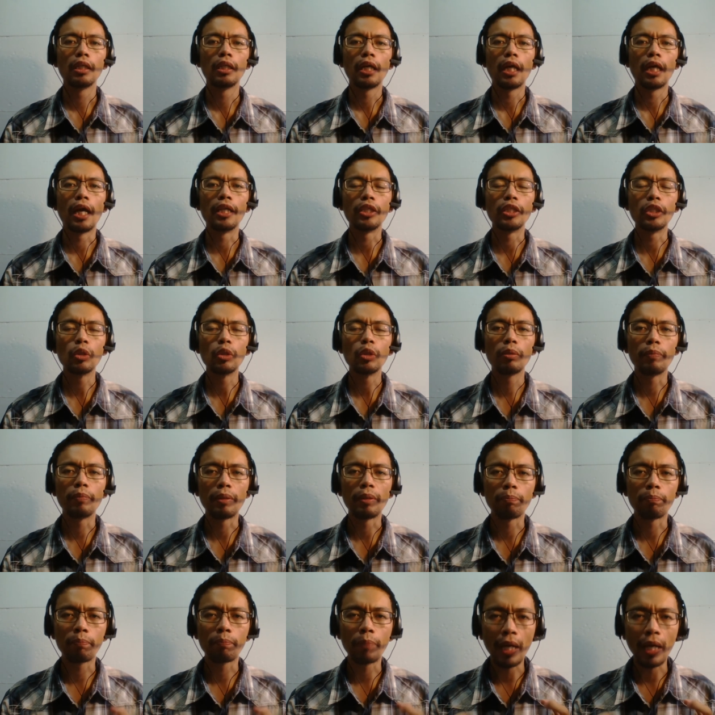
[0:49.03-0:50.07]
and you will be
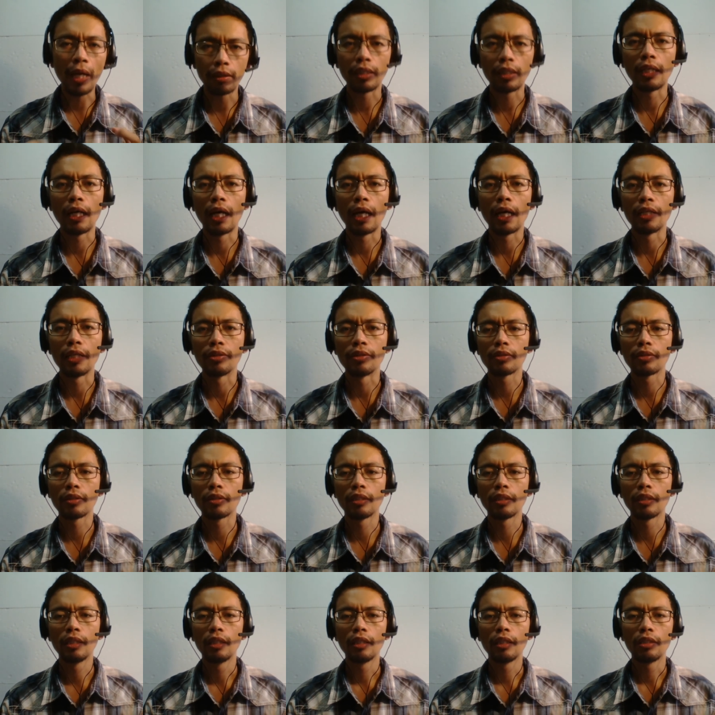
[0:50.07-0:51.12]
paralyzed.
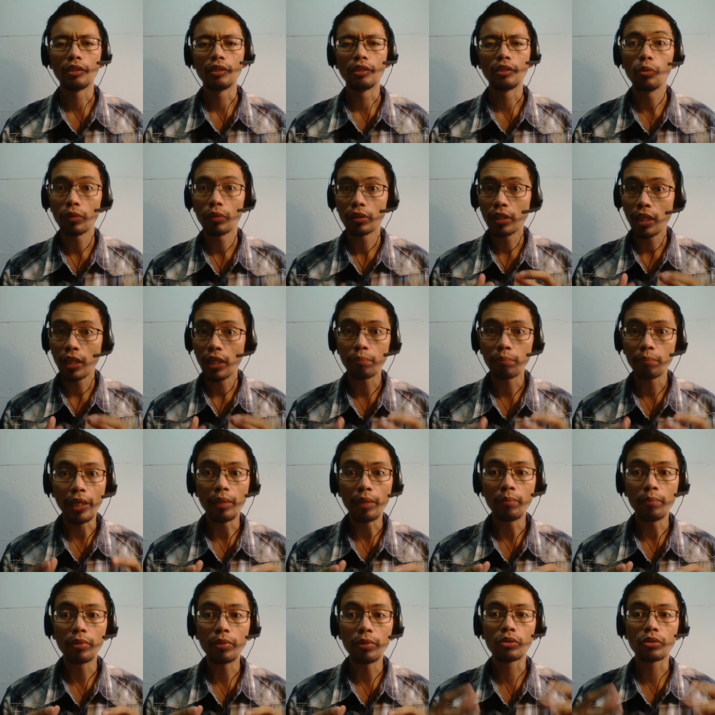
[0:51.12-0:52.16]
You will not be
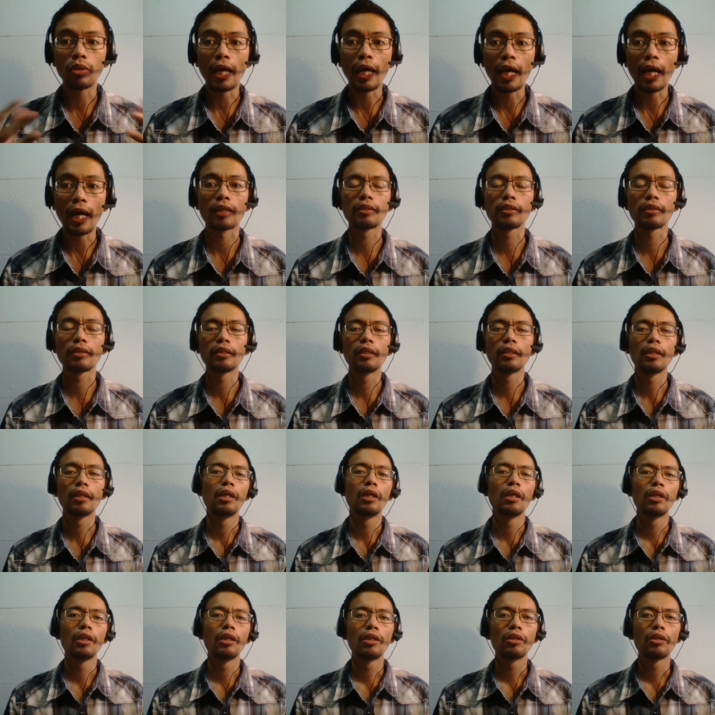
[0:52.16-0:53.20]
able to act.
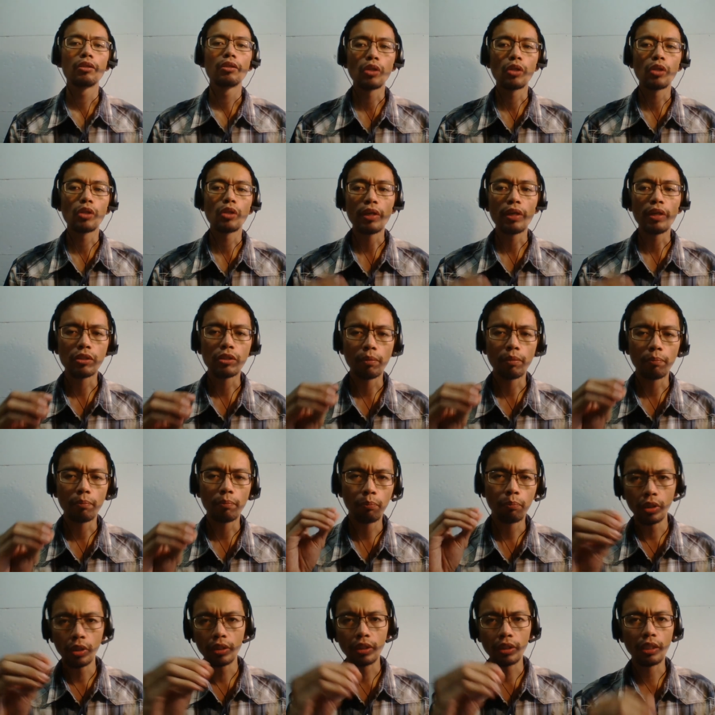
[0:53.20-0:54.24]
So it's
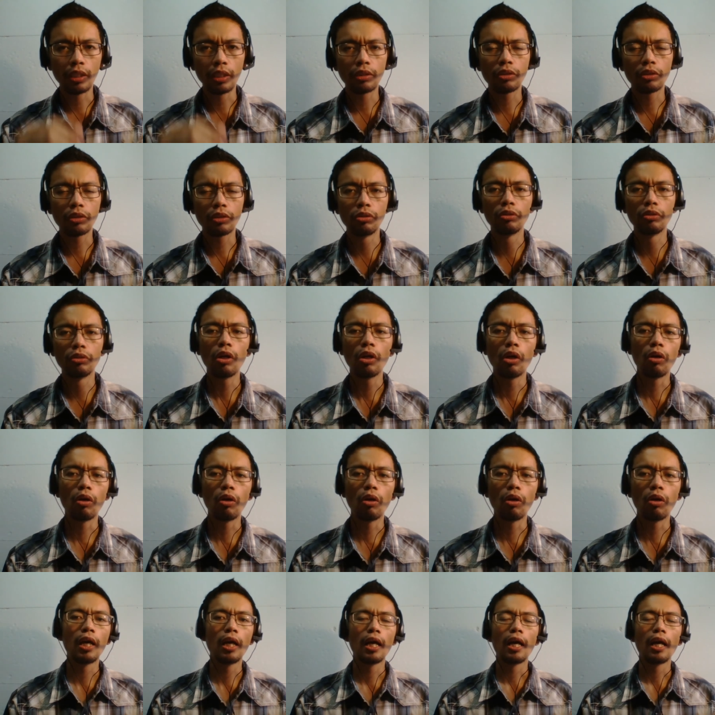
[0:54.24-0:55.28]
important to
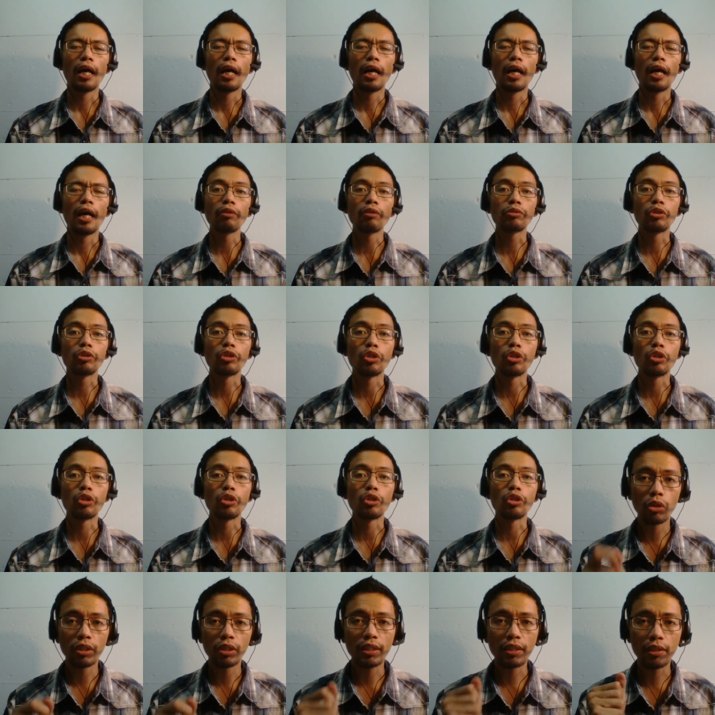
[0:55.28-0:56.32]
know how to
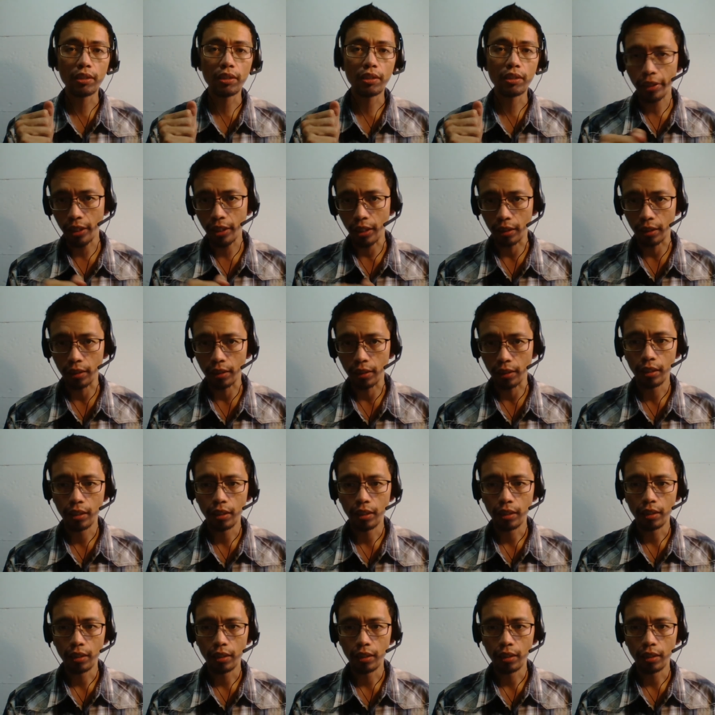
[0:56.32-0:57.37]
short circuit
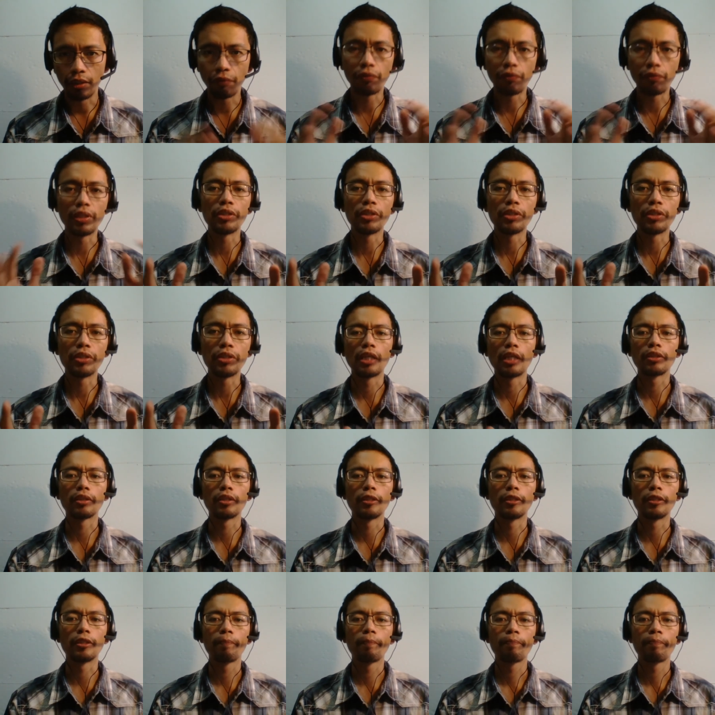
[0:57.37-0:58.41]
the fear
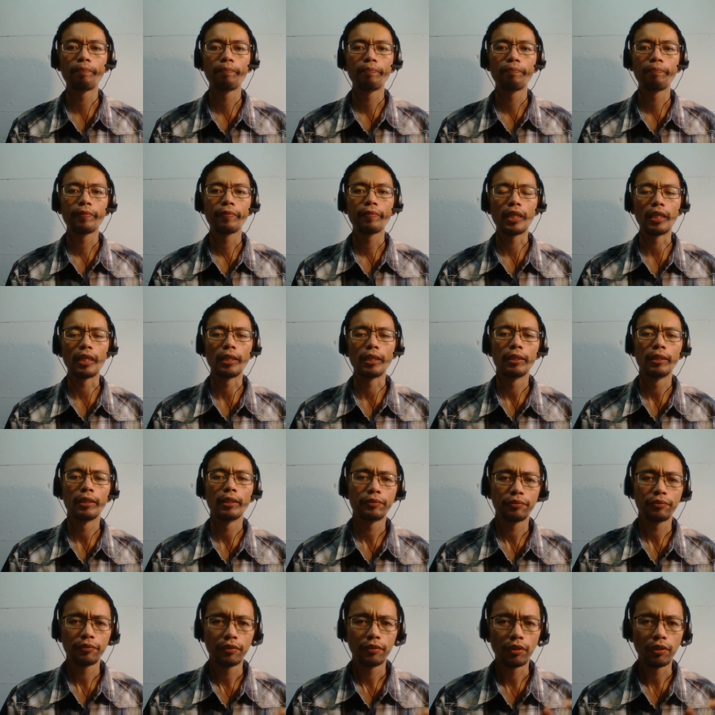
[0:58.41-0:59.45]
center. Okay.
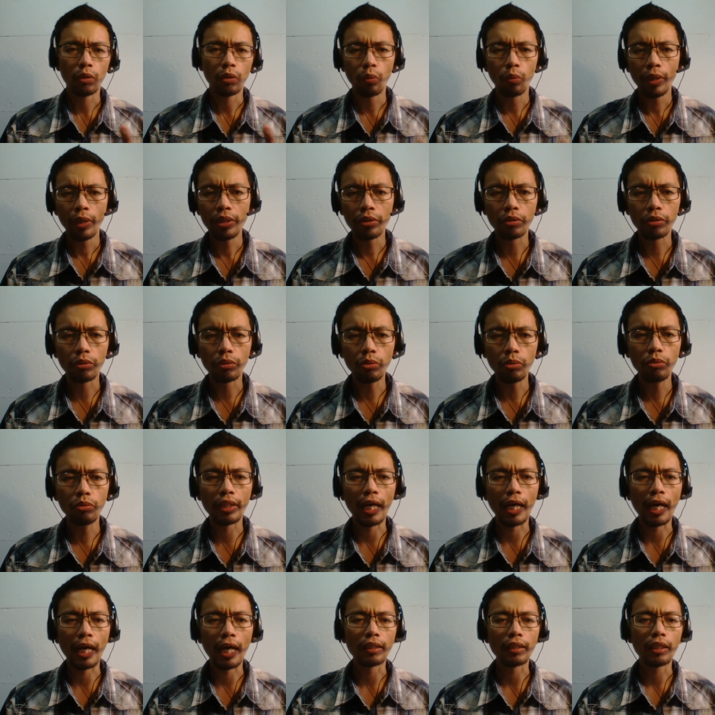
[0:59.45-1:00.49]
The way to do
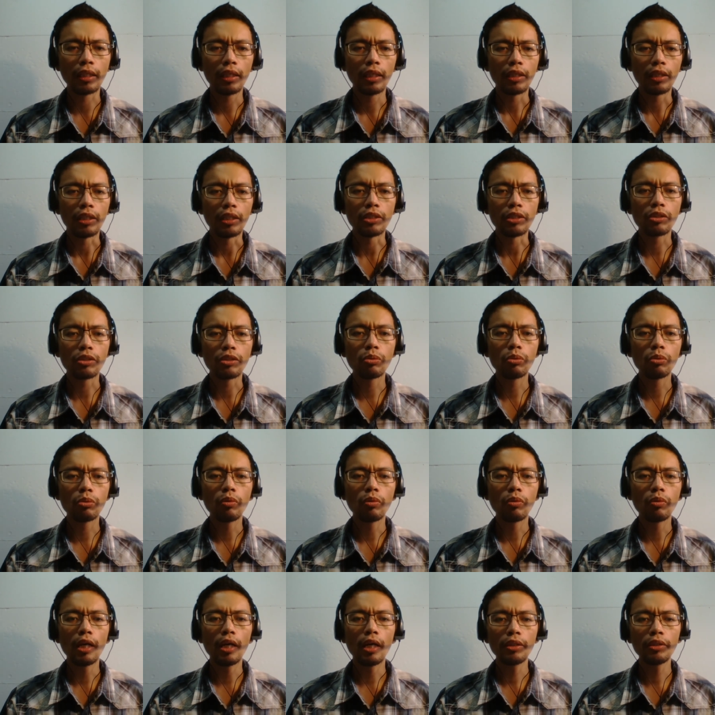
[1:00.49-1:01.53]
that is to
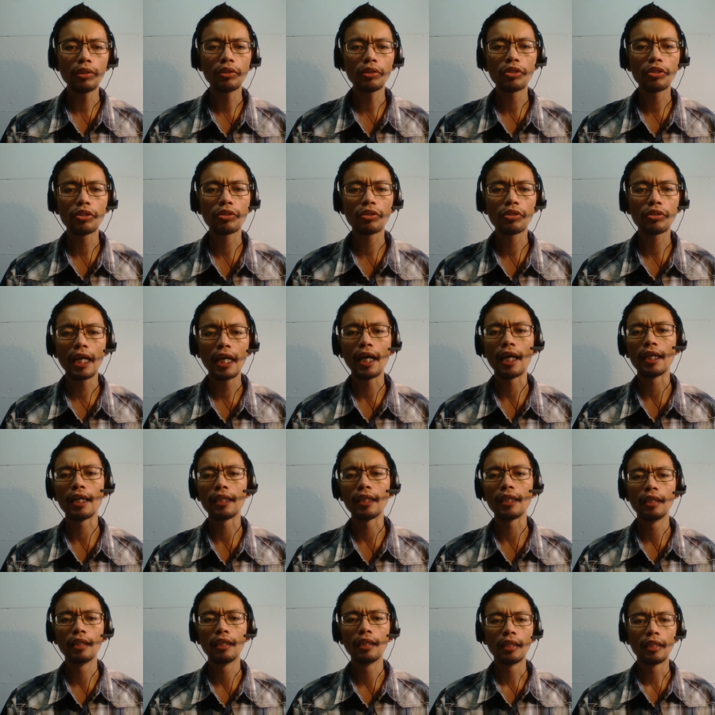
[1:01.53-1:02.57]

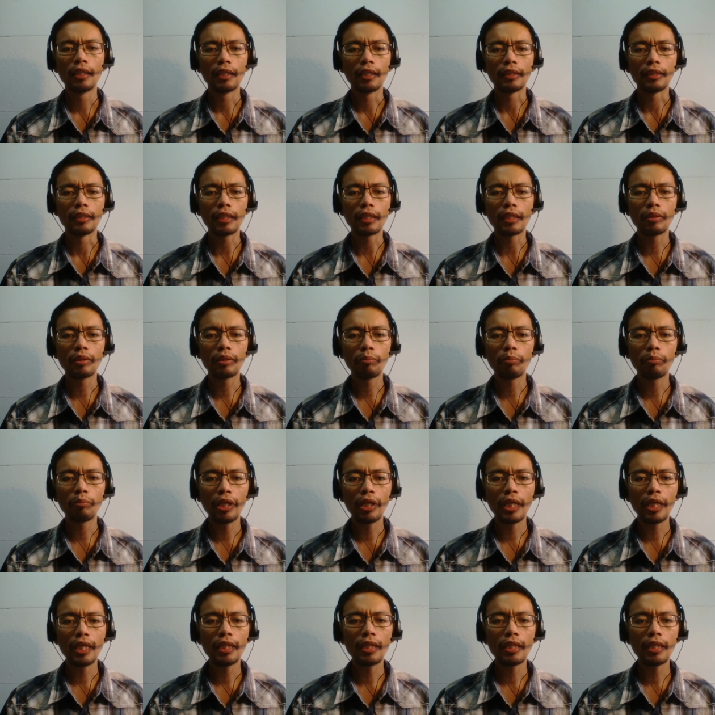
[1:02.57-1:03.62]
understand that the
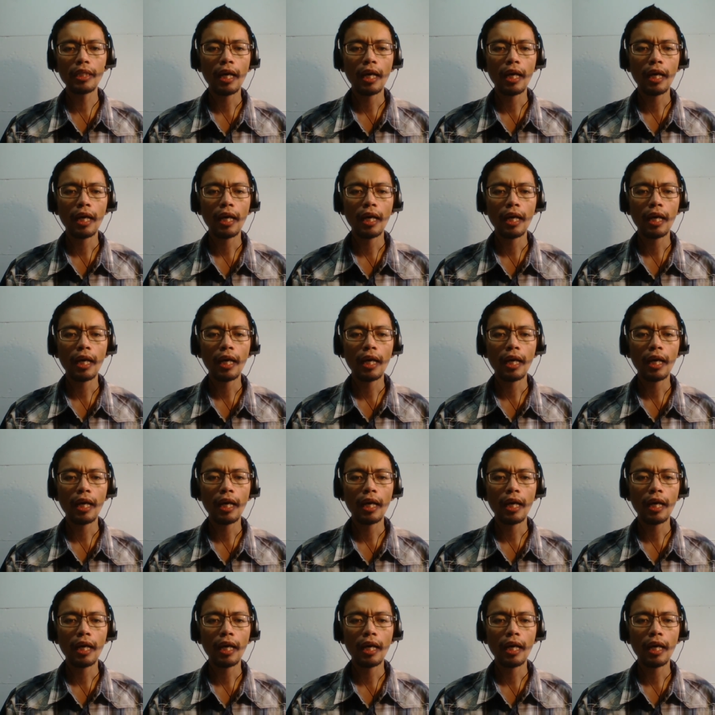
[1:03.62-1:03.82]
brain